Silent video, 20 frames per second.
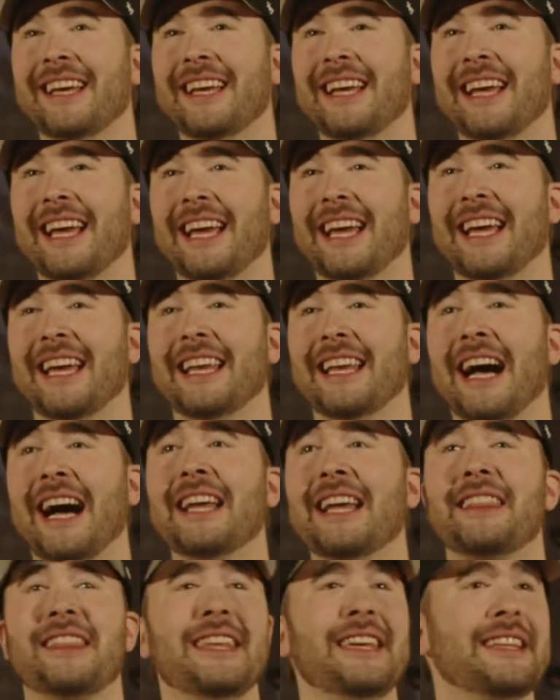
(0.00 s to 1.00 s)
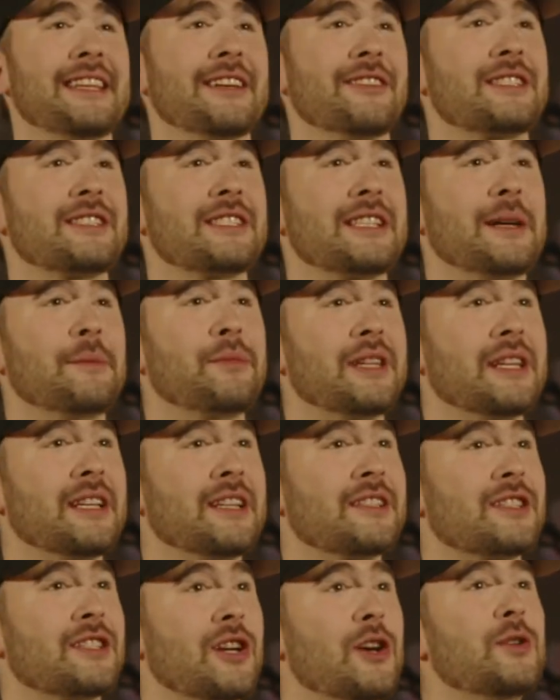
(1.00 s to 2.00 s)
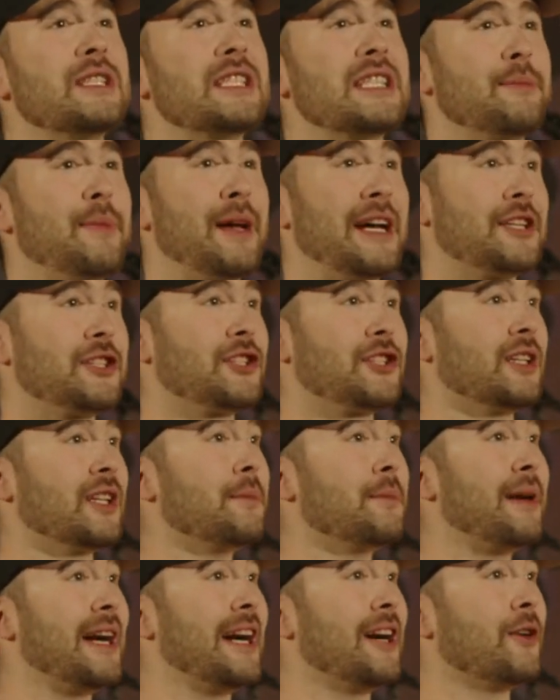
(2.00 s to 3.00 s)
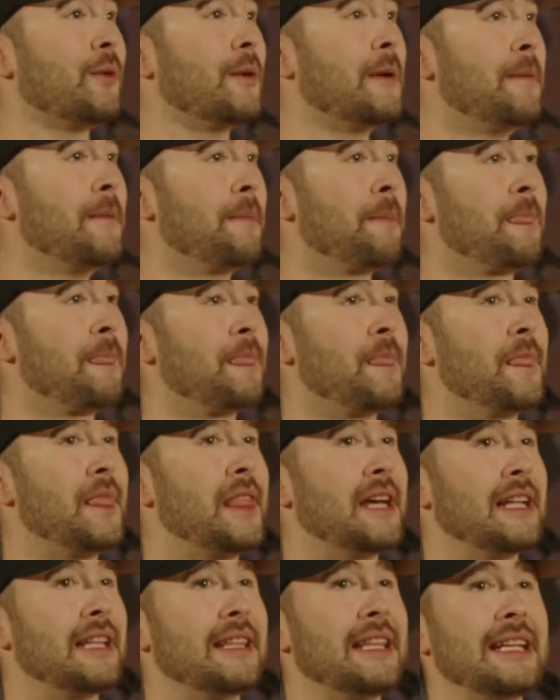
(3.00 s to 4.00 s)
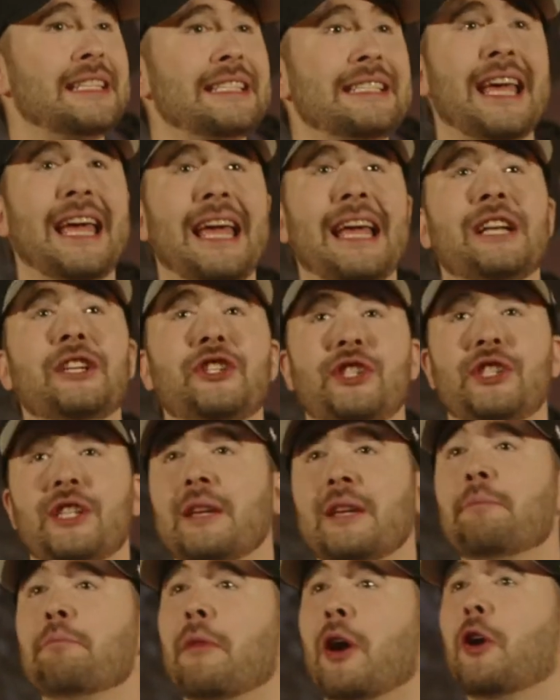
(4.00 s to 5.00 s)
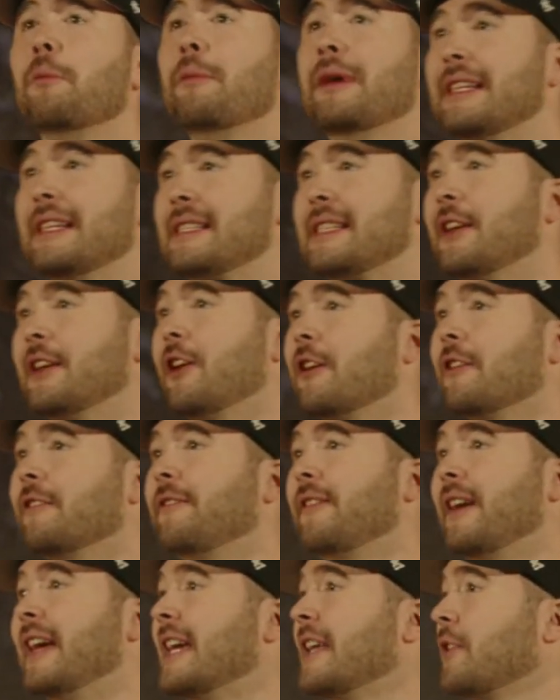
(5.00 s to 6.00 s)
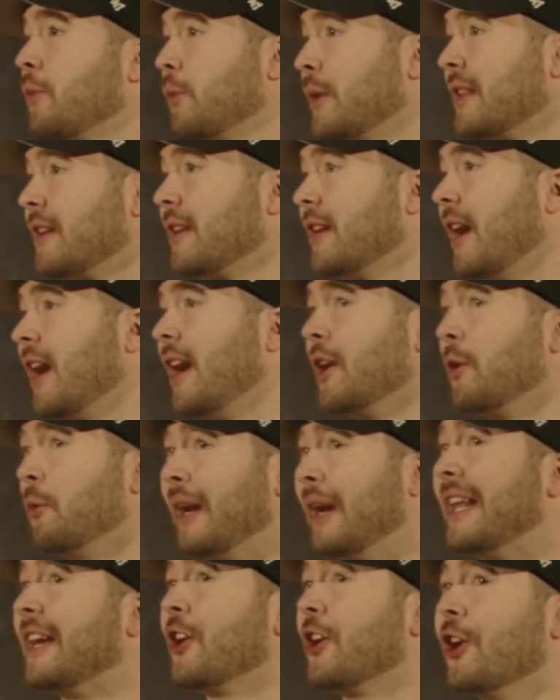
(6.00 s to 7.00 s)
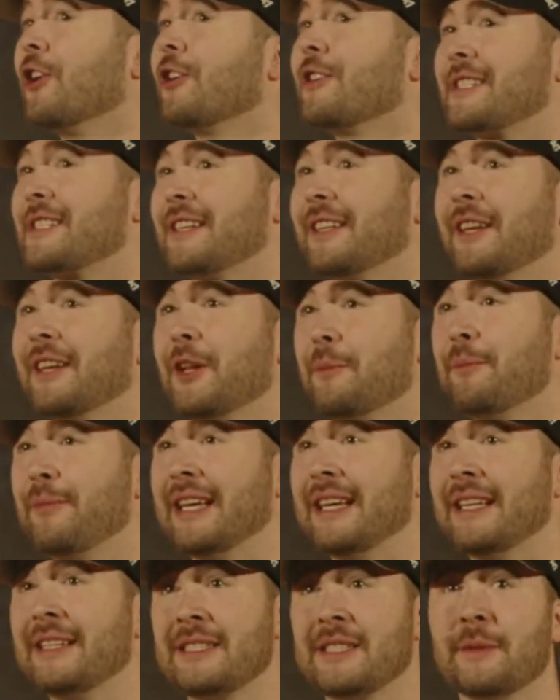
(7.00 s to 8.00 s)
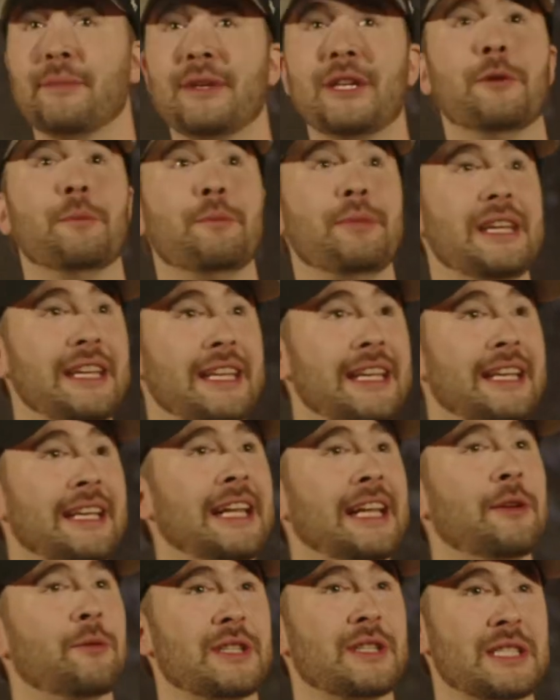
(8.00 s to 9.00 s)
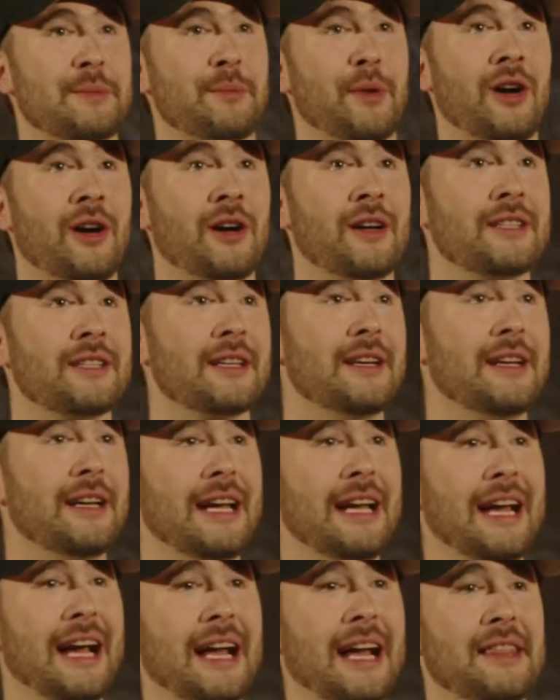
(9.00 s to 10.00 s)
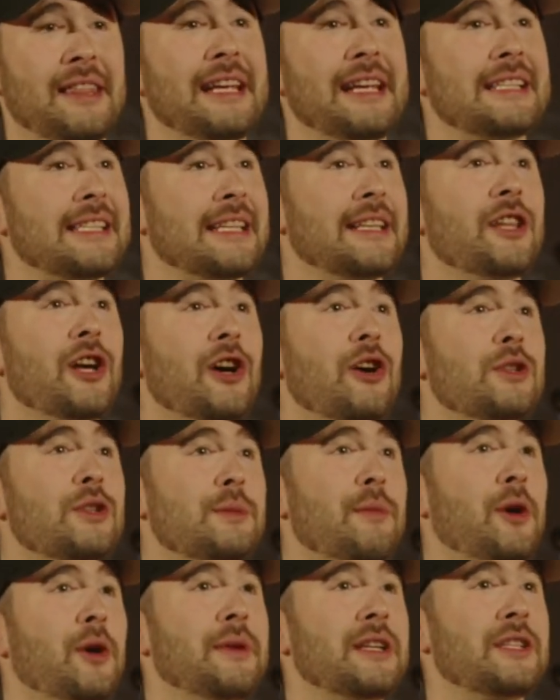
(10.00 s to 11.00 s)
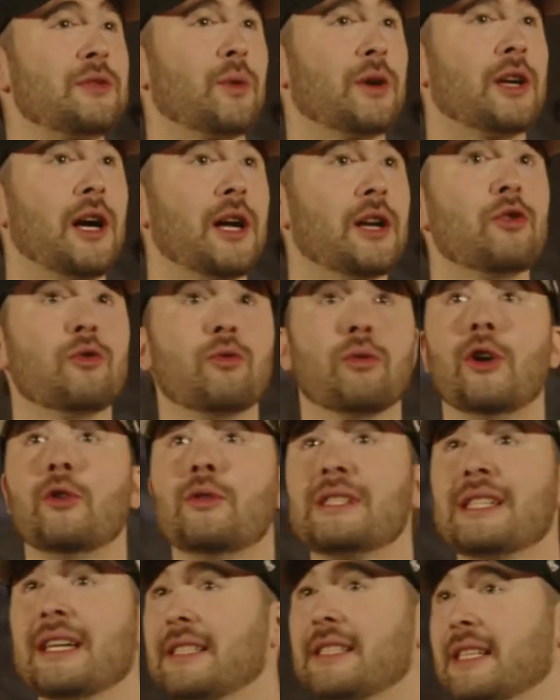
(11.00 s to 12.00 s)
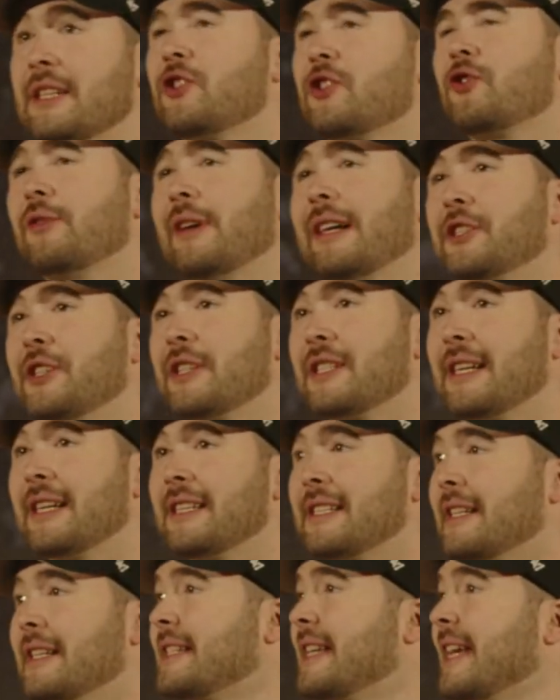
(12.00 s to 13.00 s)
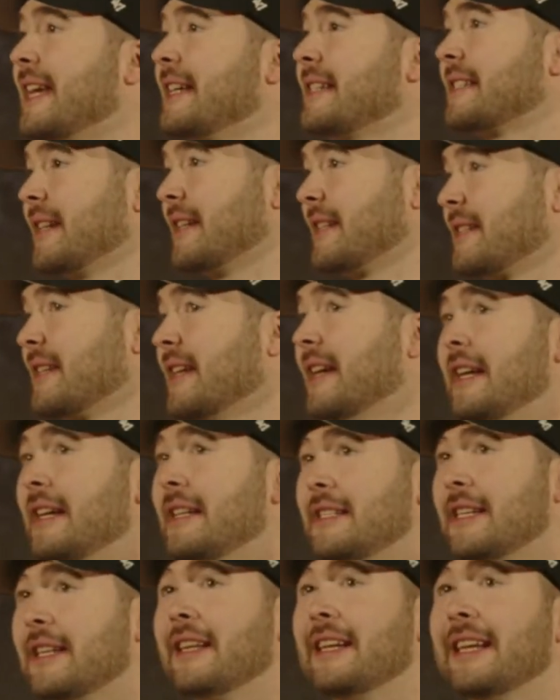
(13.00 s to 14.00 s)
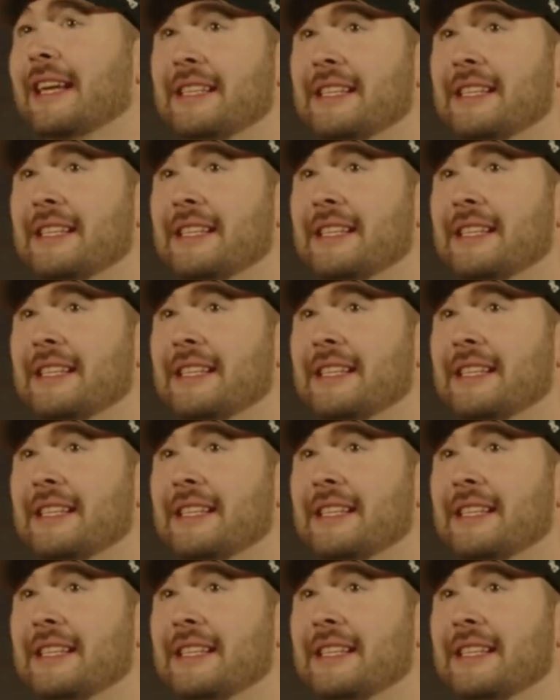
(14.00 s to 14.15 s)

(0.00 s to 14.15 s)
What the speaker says: And I think there's something so special about the tension moments in our faith with God. When it hurts a little bit to be obedient and respond, I think it's in those moments where God grows us and stretches us and takes us to the next